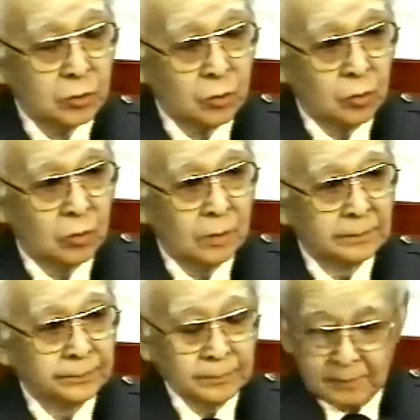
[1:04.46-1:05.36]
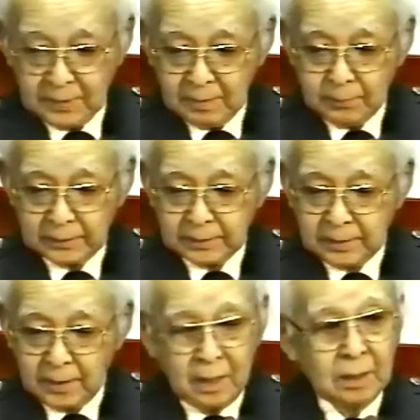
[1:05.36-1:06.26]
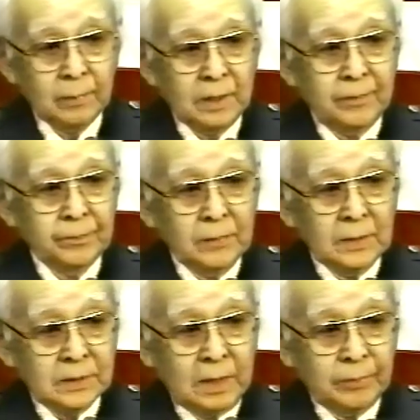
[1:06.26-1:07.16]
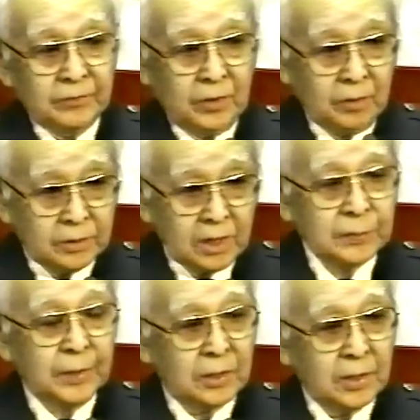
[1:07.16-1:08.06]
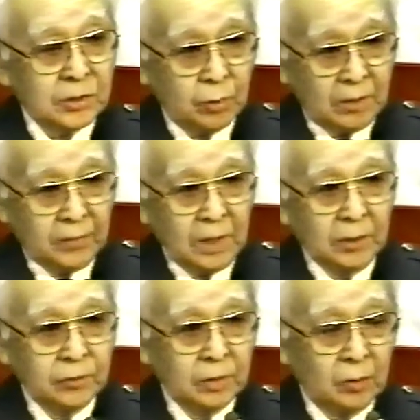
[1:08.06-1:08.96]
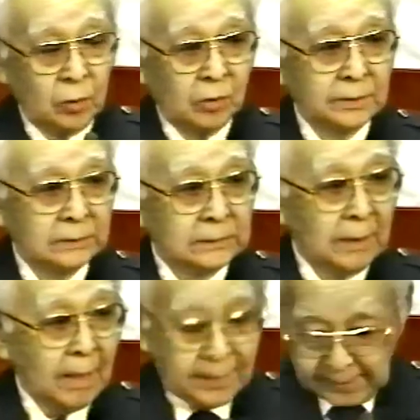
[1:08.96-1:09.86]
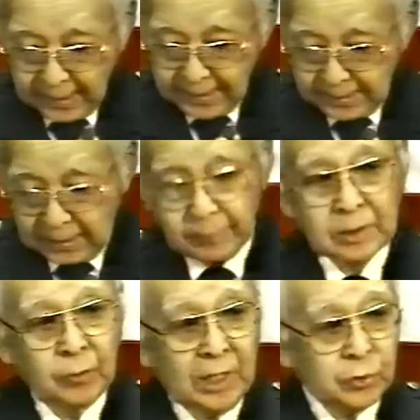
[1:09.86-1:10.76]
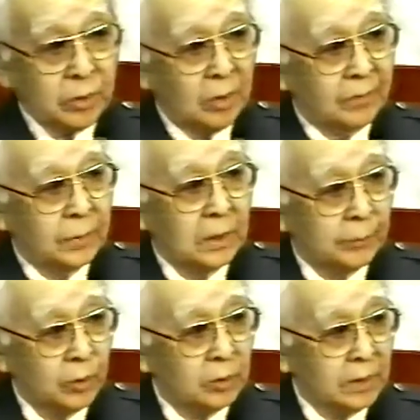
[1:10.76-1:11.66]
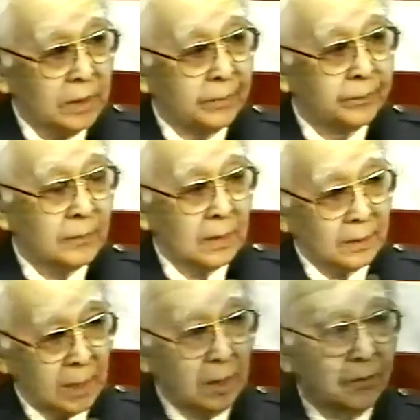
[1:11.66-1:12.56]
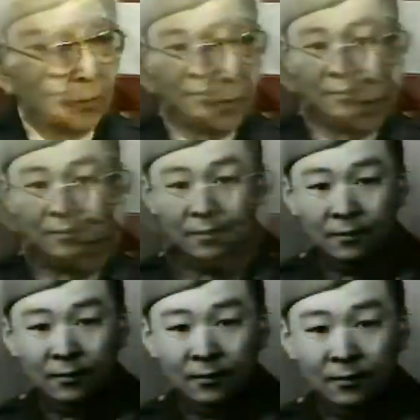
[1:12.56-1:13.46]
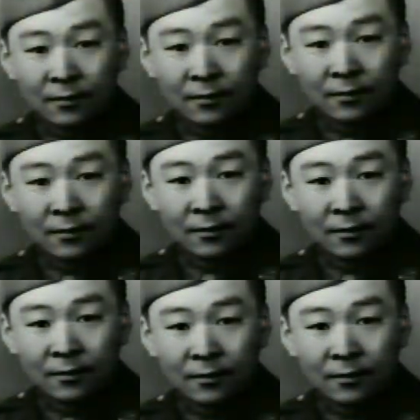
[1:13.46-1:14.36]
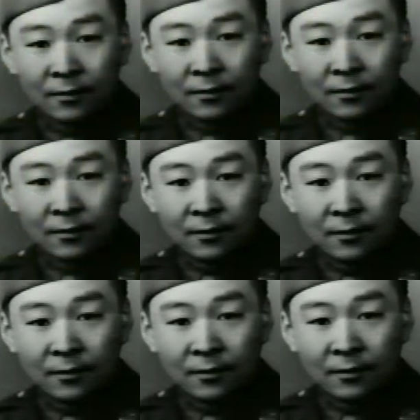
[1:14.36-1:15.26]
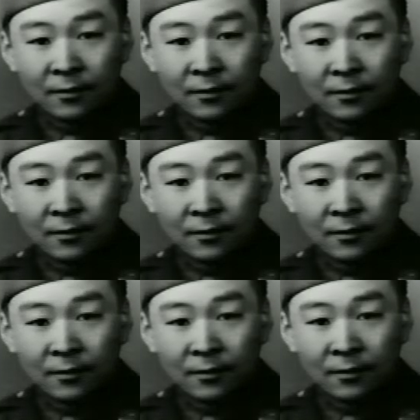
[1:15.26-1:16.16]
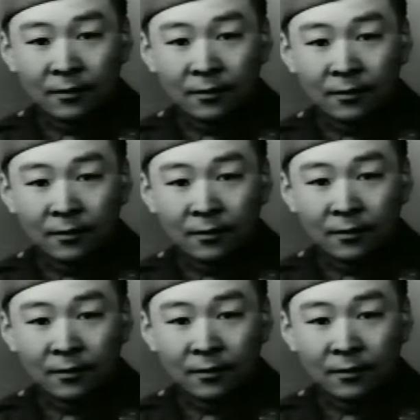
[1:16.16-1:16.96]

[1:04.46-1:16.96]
school, but the army seemed very desperate, so I volunteered to go. I'm a graduate of Berkeley, California, uh, which in those days was rated one of the finest universities.